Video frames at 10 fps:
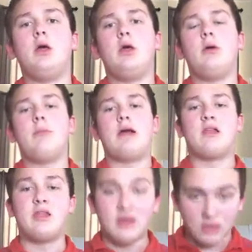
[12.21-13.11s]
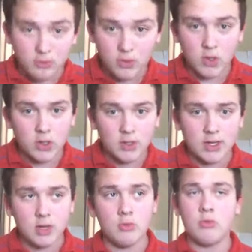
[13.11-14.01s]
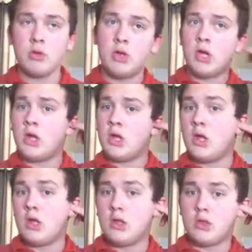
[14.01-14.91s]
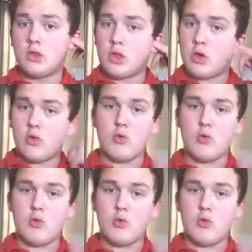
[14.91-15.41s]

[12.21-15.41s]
My sister's gone now, so